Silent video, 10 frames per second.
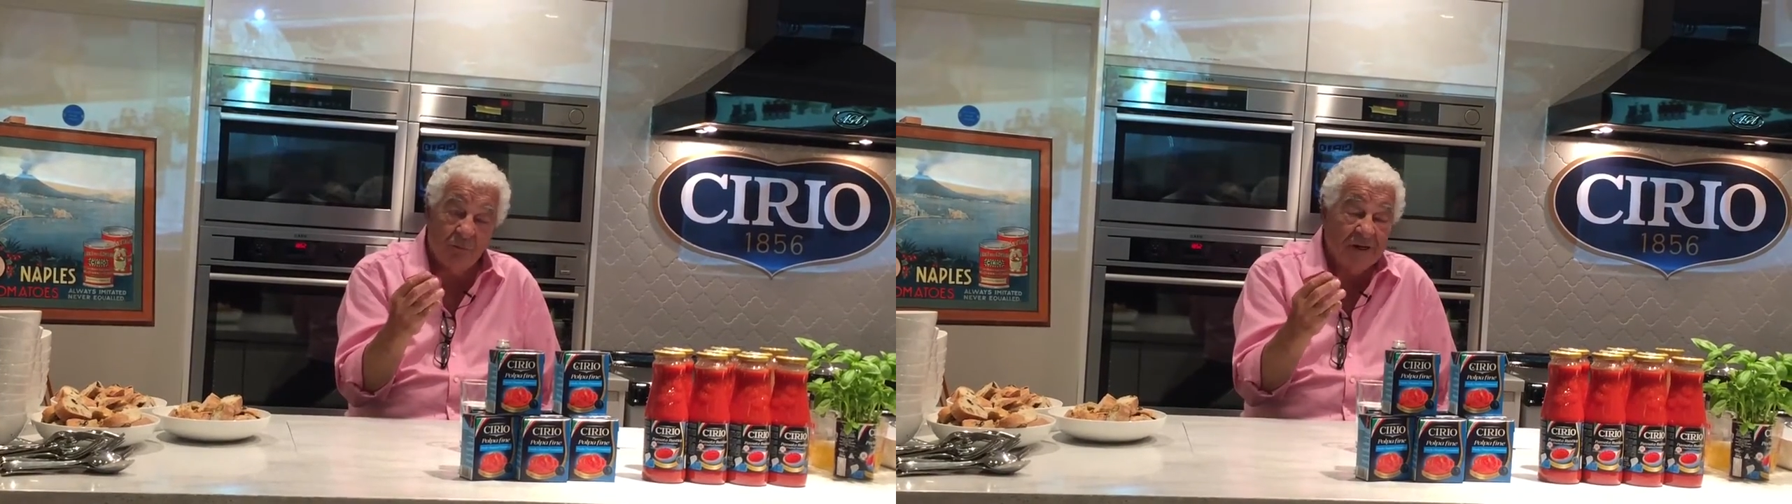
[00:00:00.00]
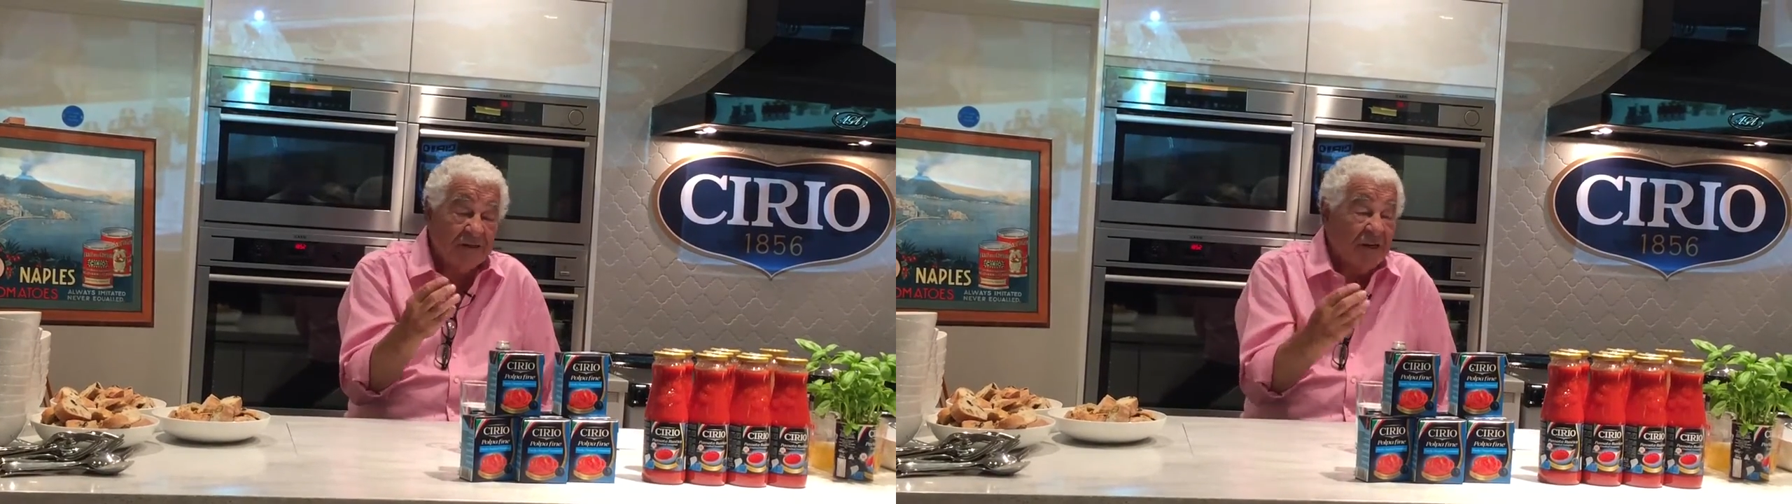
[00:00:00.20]

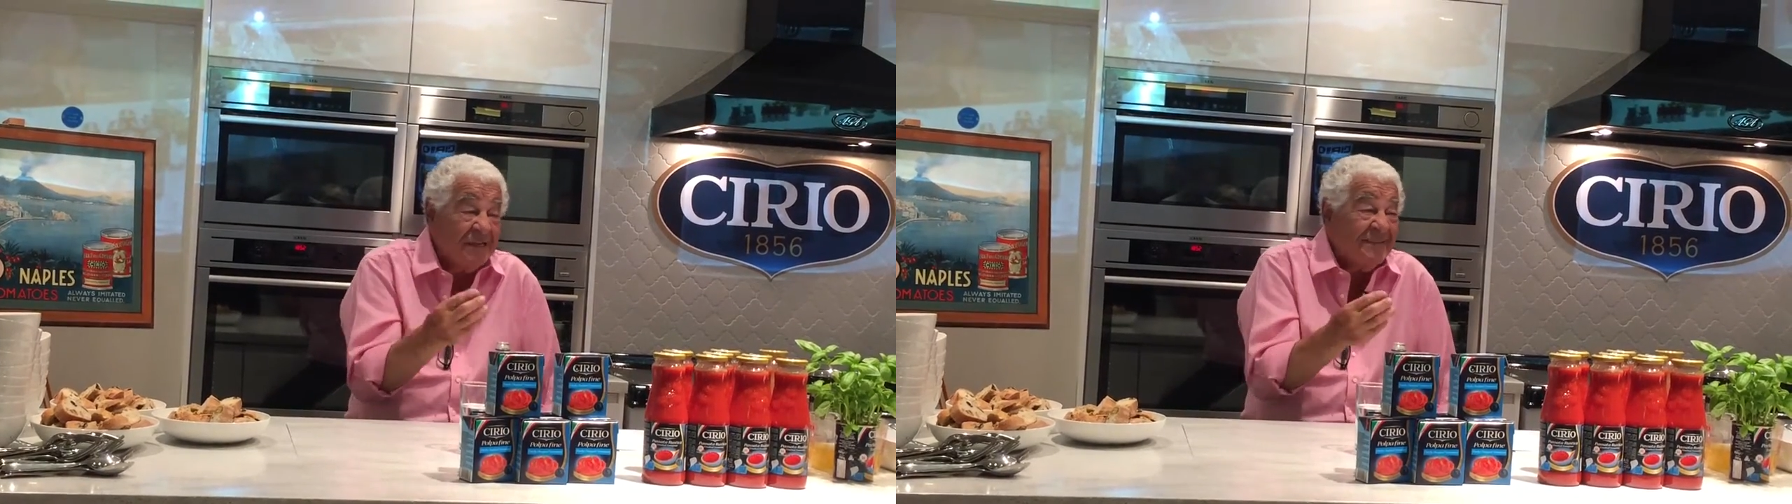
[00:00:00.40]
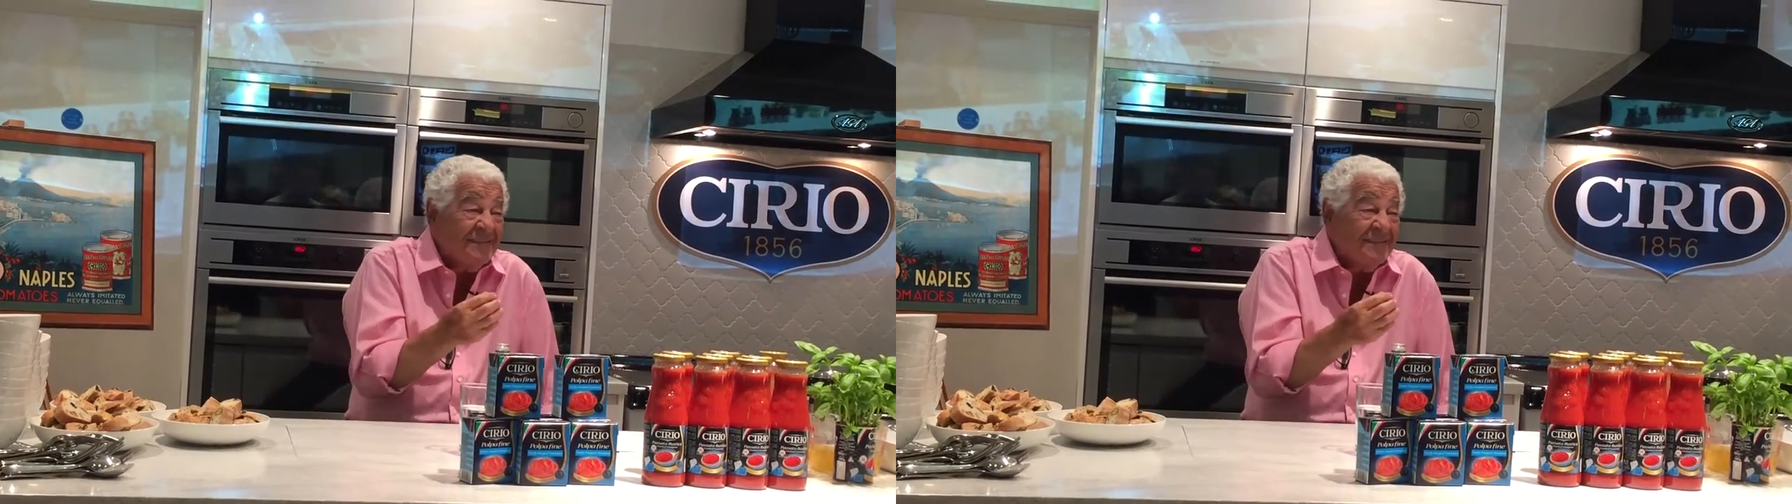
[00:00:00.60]
which is